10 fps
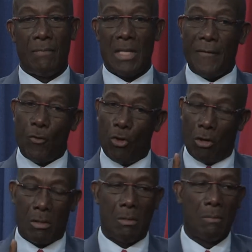If you
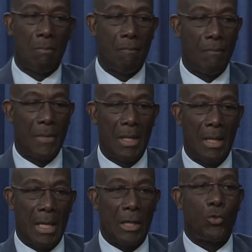look
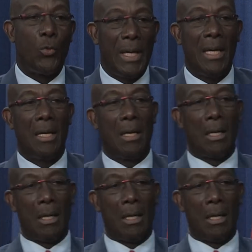at where